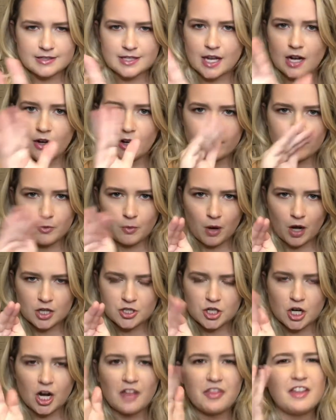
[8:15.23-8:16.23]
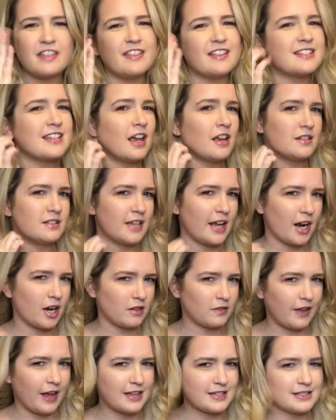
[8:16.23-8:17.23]
I don't know if you watch her, I think that's how you say her
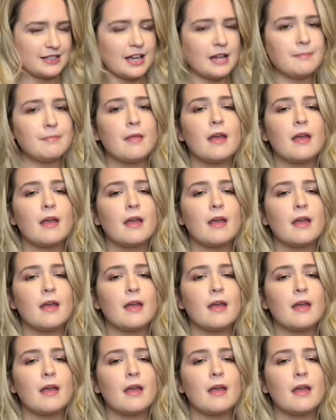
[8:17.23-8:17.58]
last name,